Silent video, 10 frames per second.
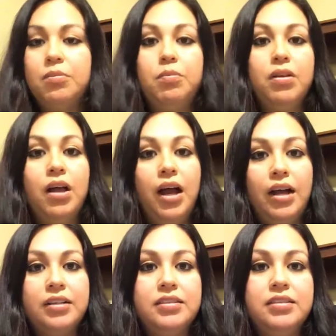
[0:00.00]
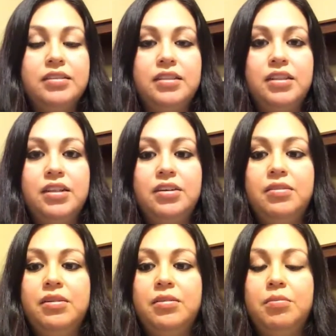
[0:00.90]
blocks
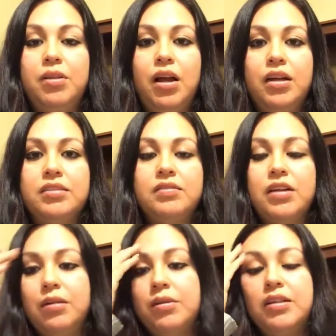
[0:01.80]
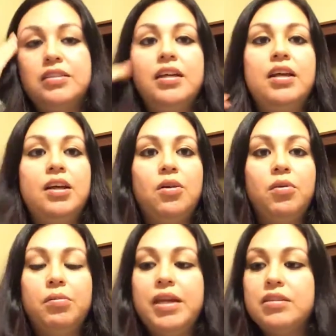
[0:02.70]
of time, because
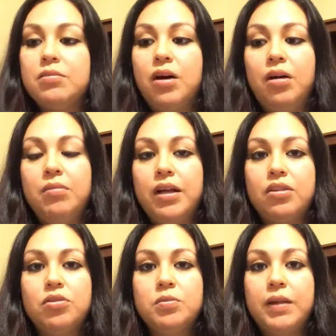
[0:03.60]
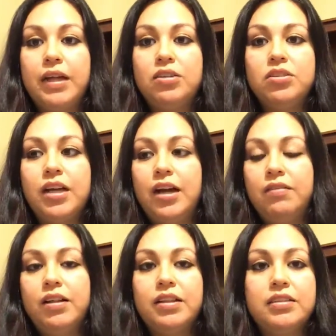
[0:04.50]
with me as a mom, like those planners that have
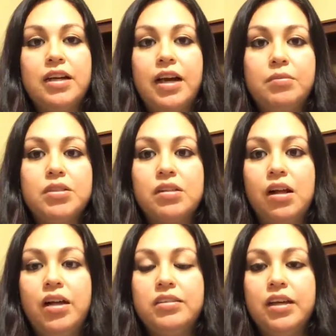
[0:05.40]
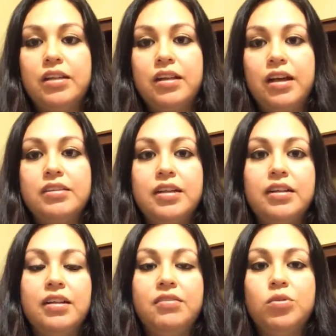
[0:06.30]
like the time slots, like 9, 10,
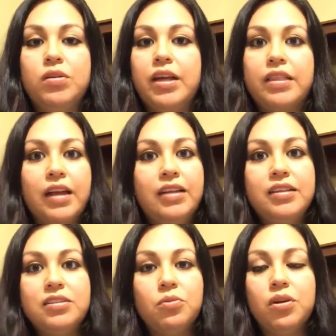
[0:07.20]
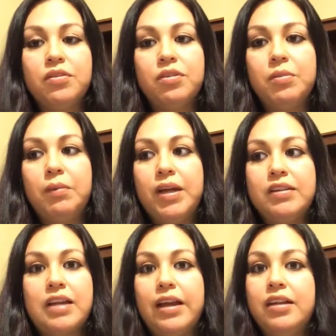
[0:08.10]
11, 12, like that doesn't work for me,
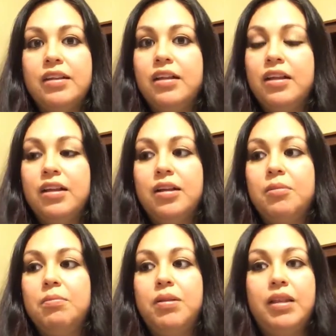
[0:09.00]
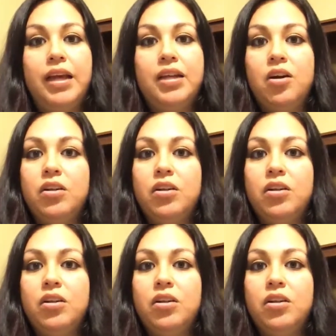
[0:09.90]
because I can plan all